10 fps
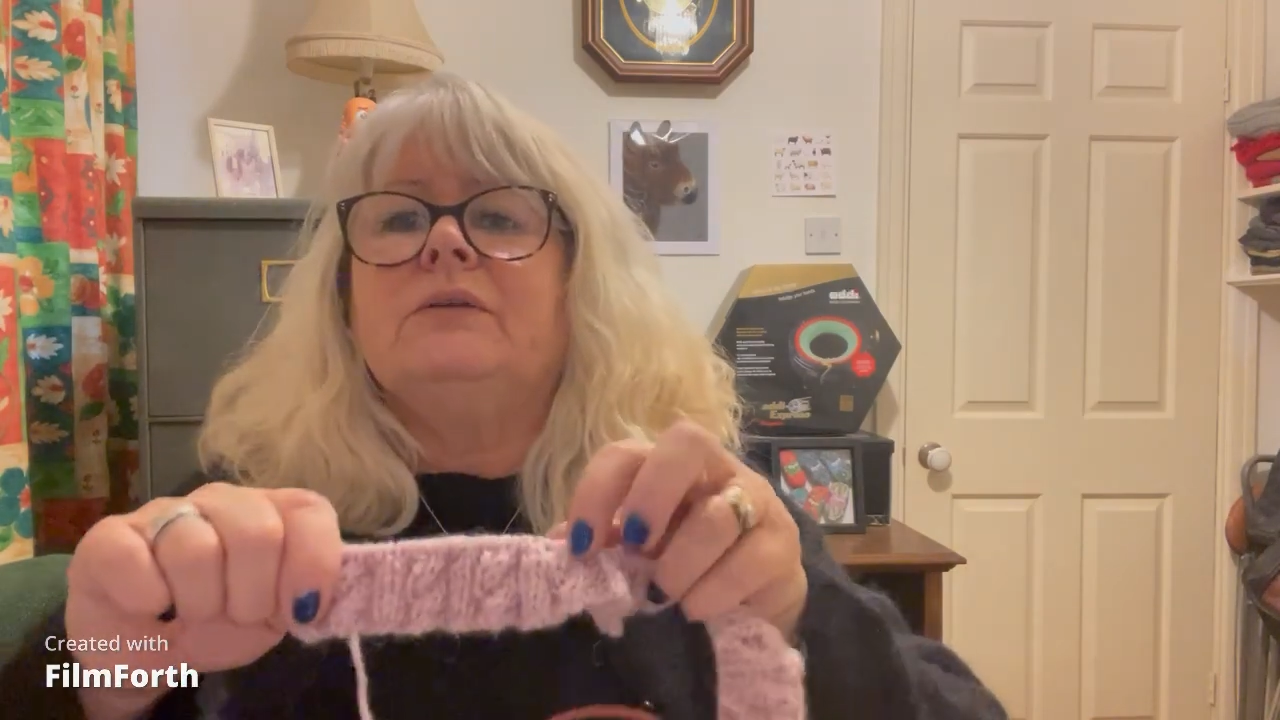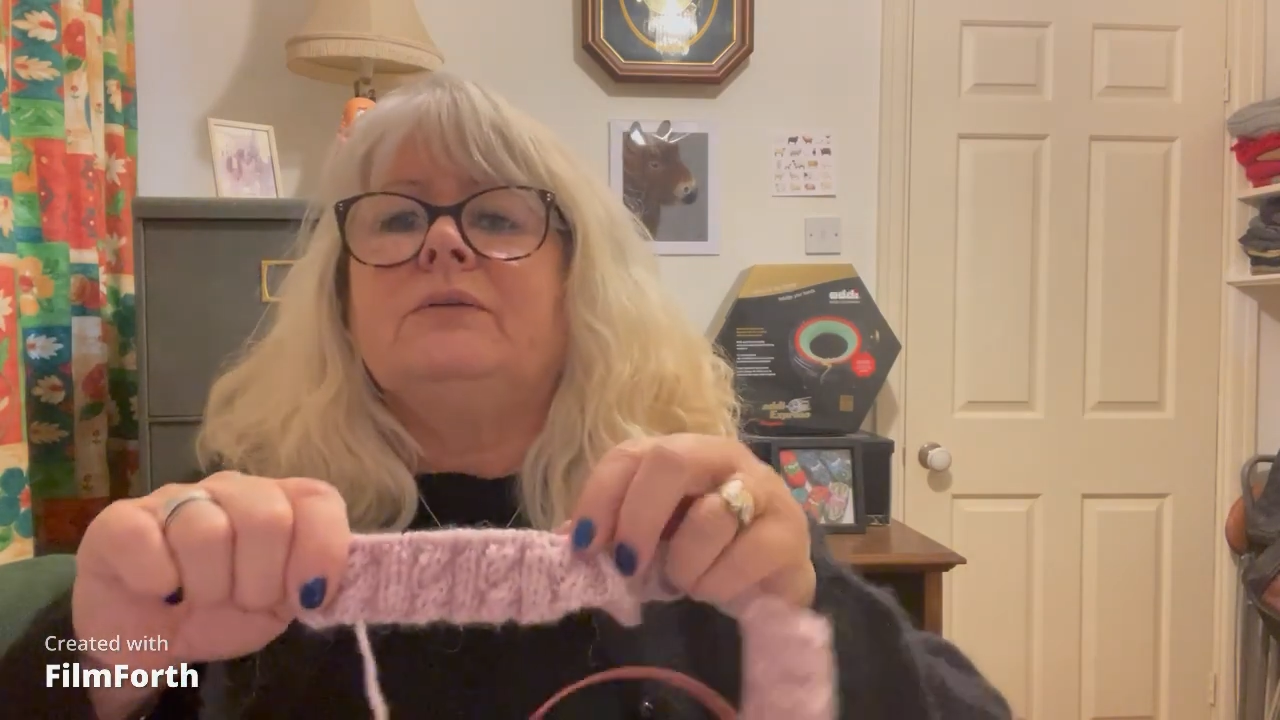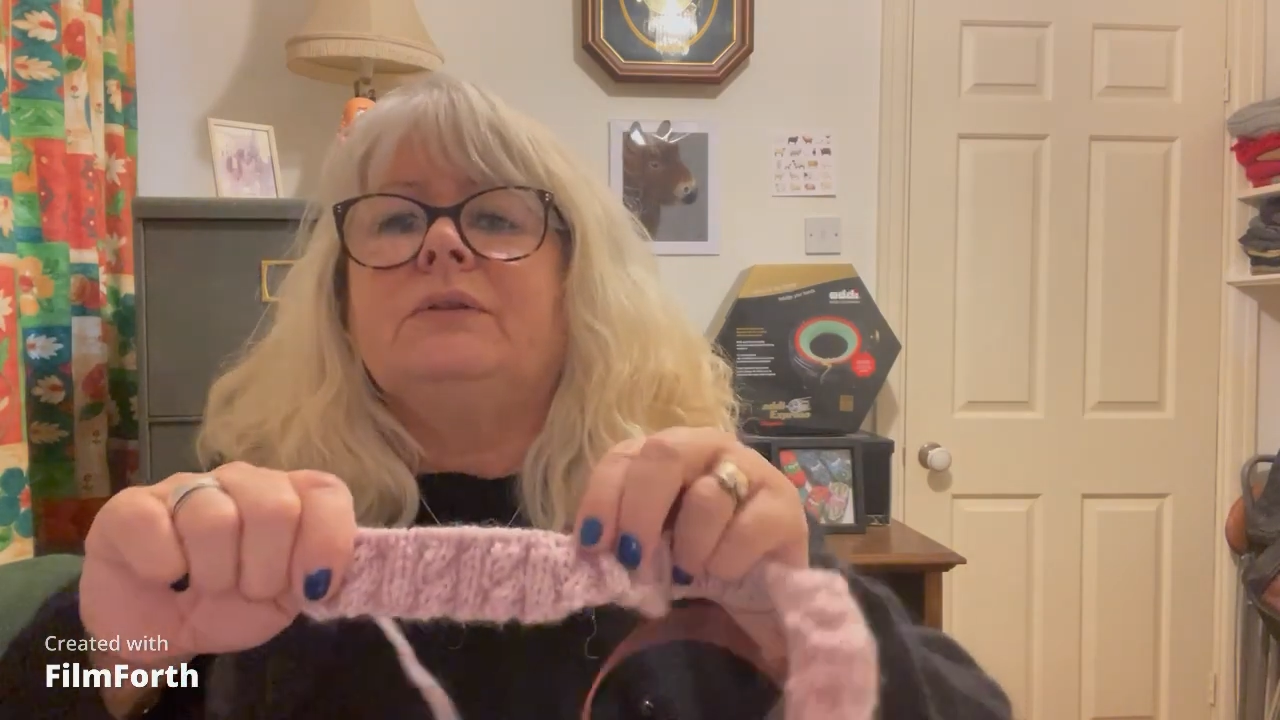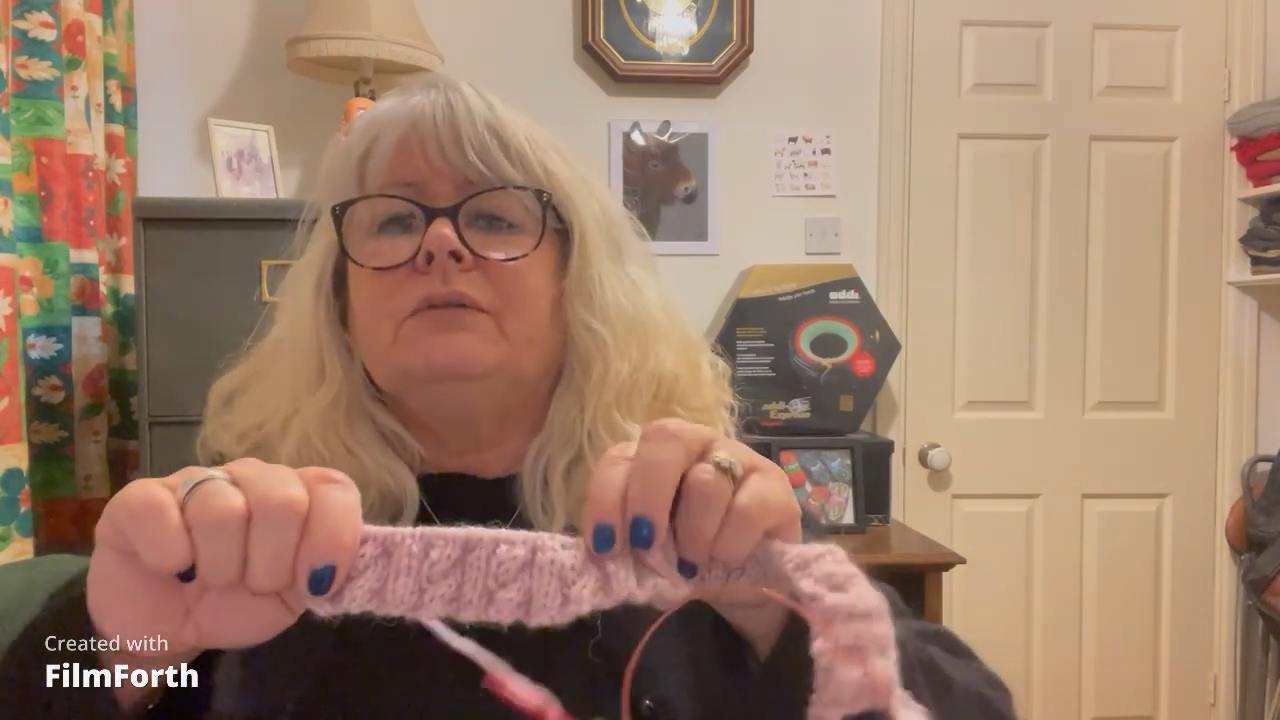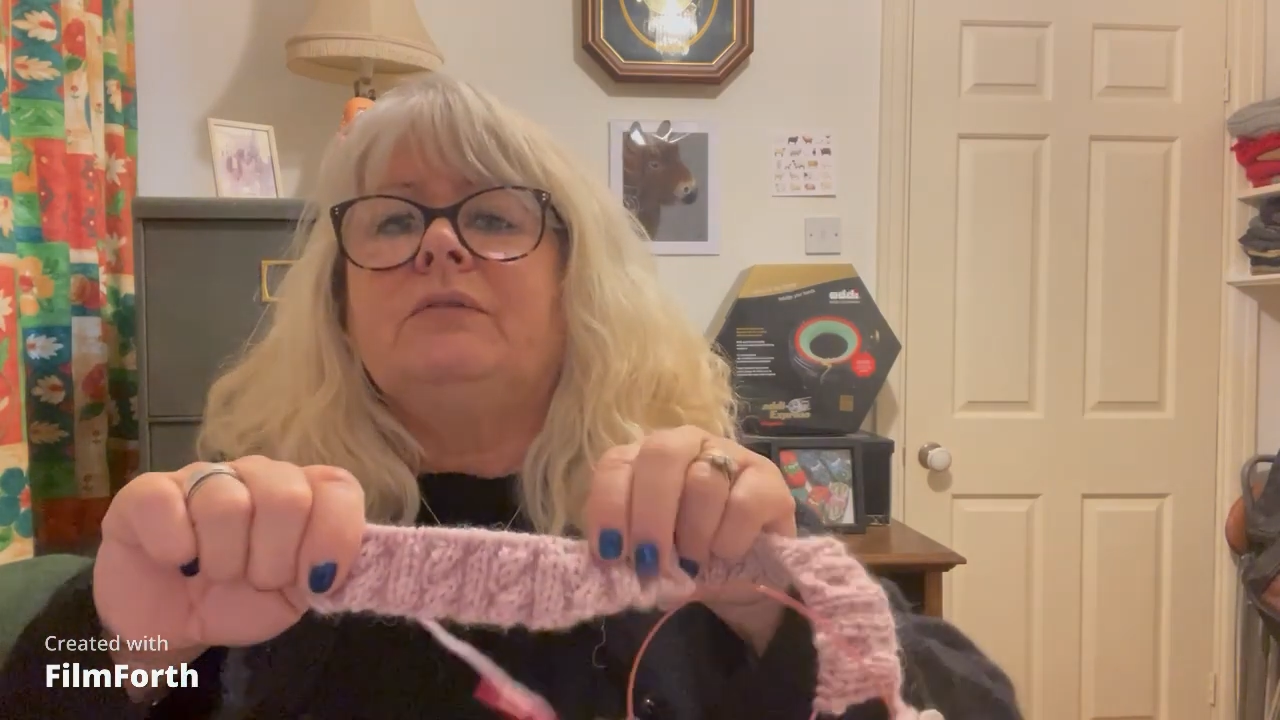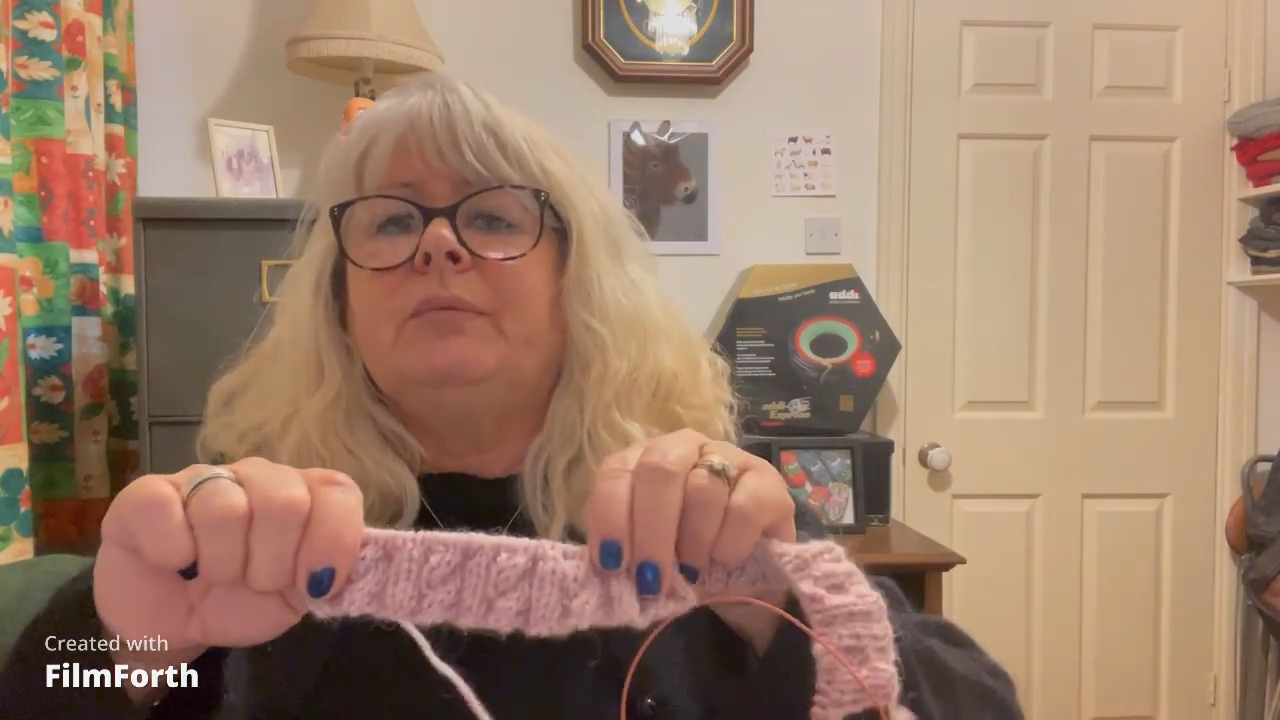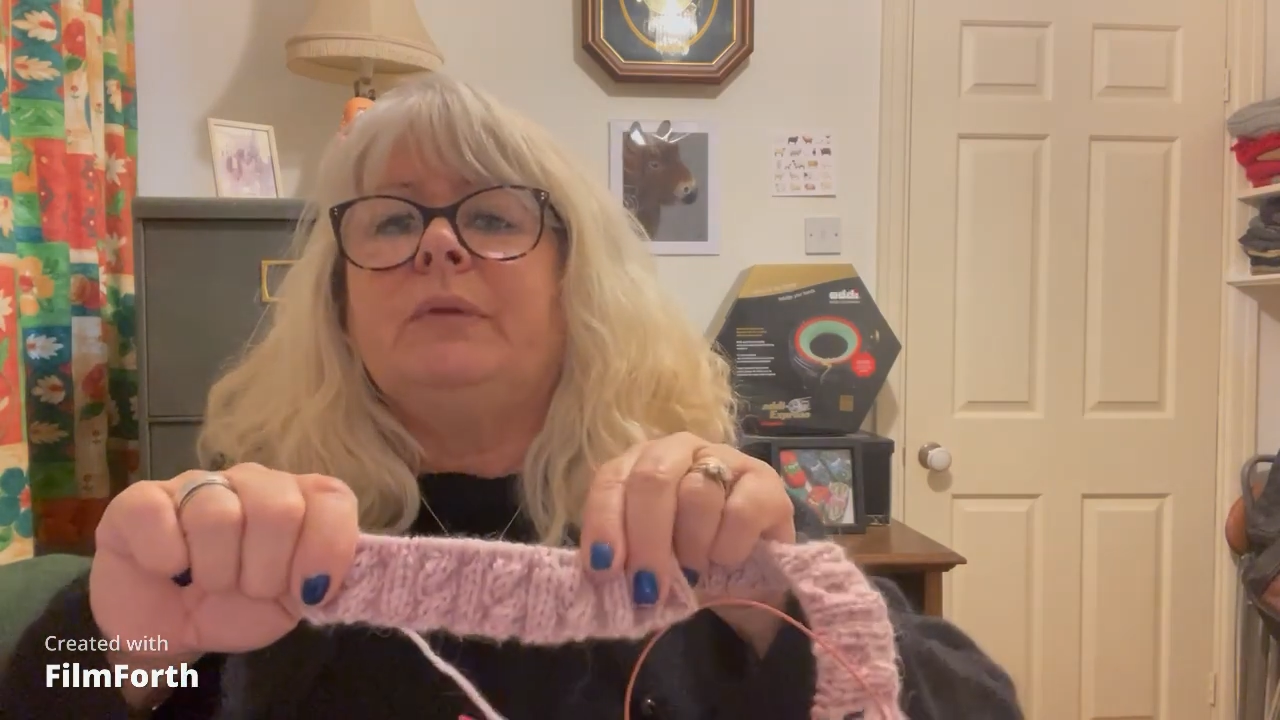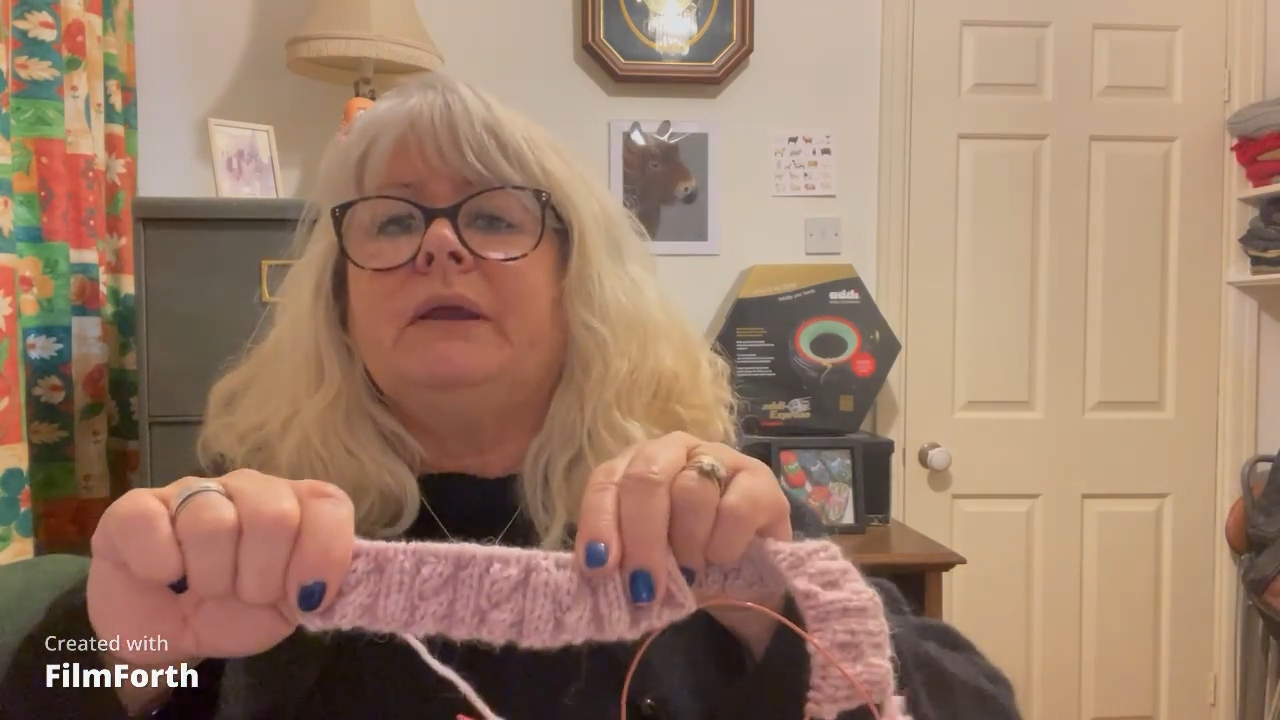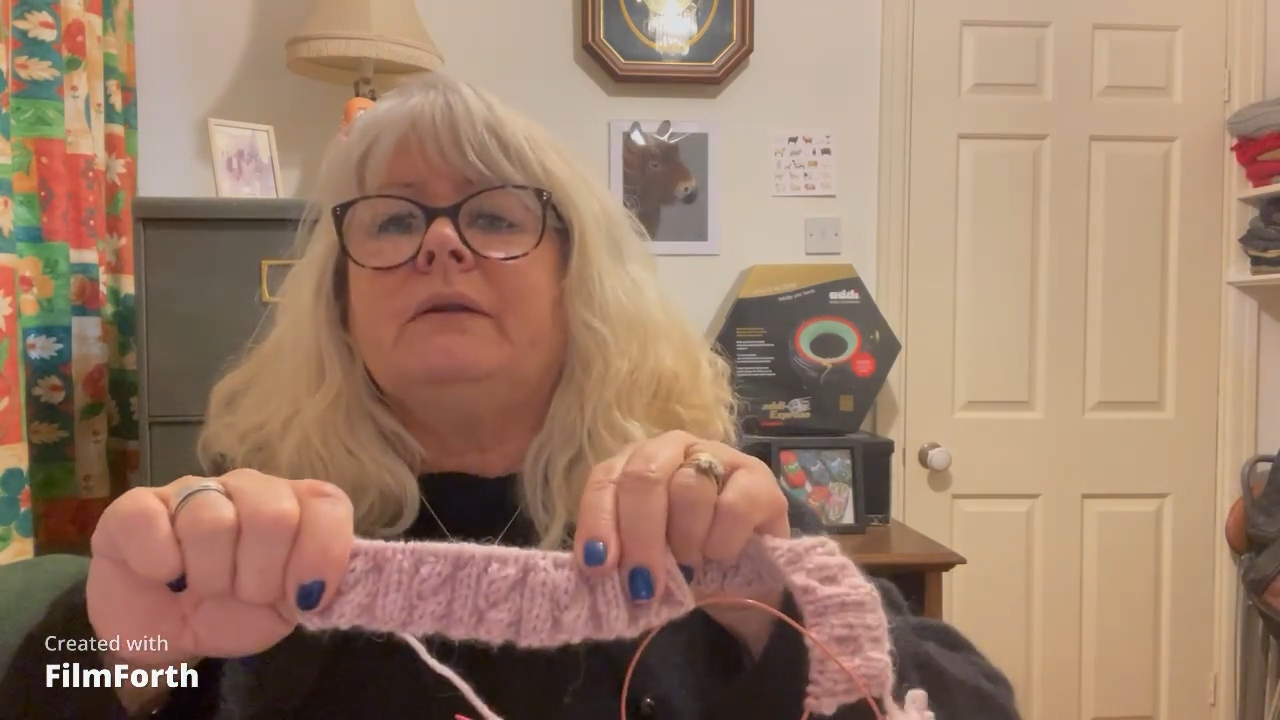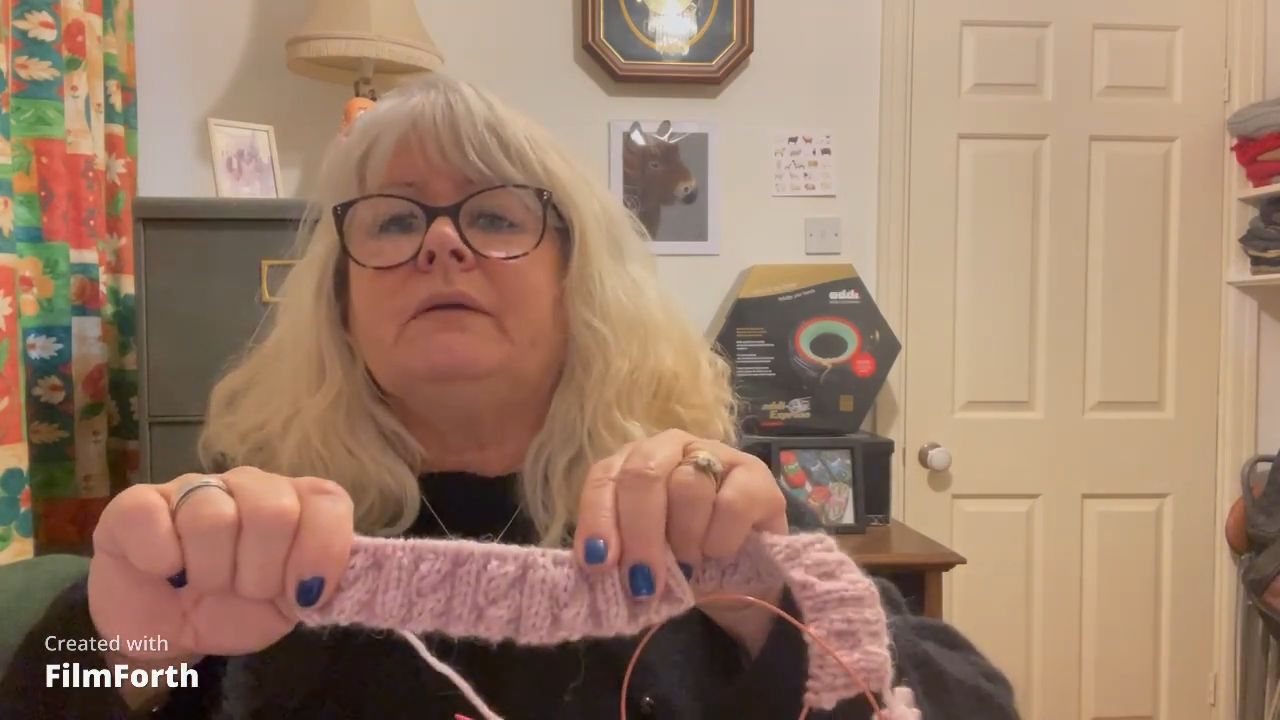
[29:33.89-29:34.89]
doing the
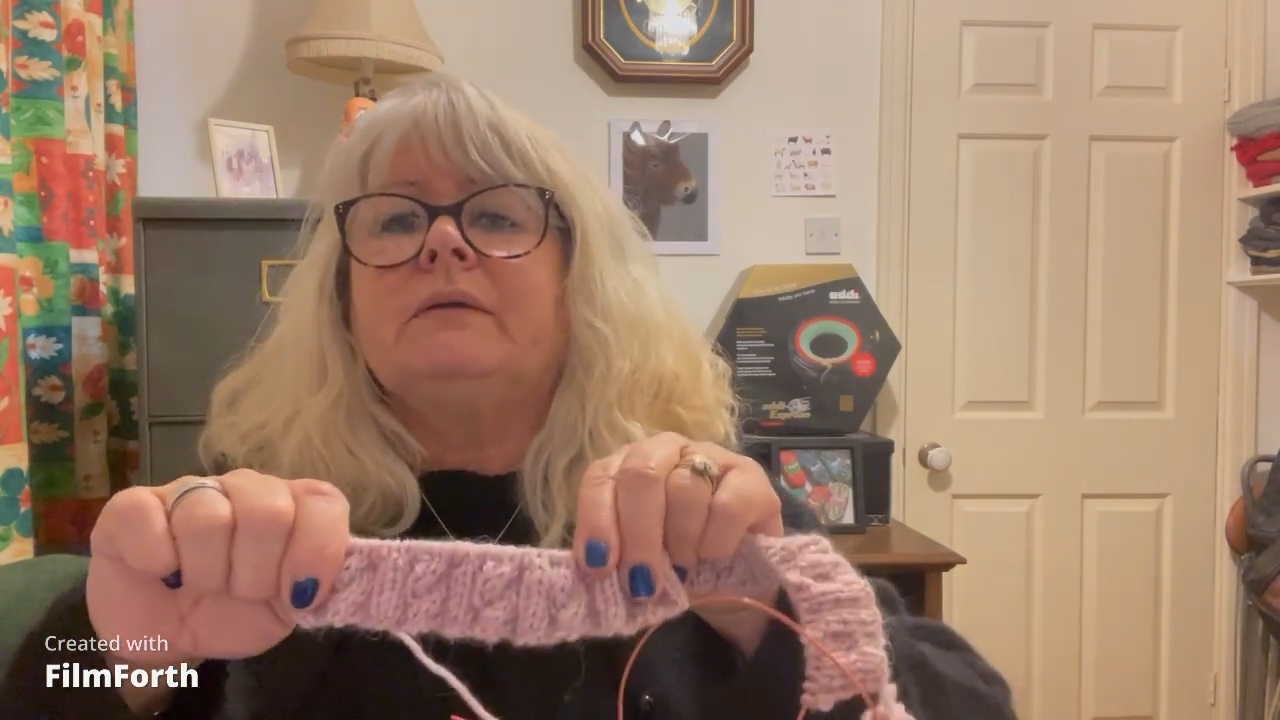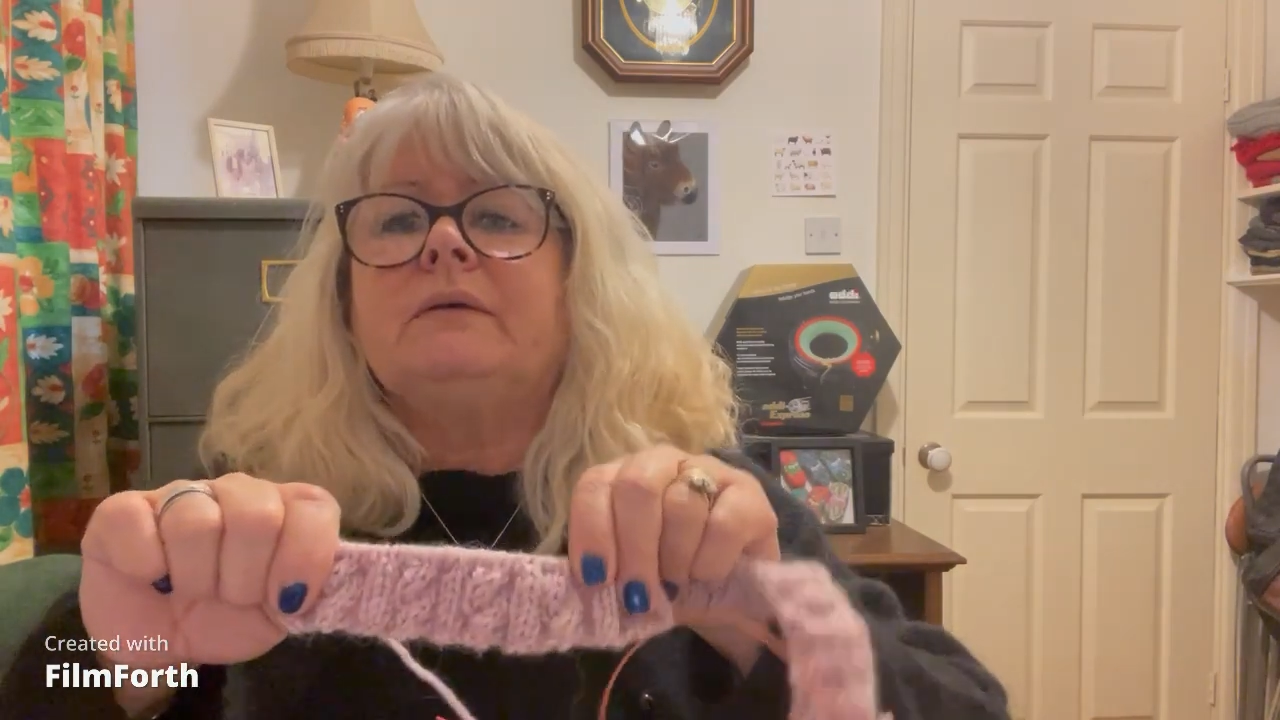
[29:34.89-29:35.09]
ribbon,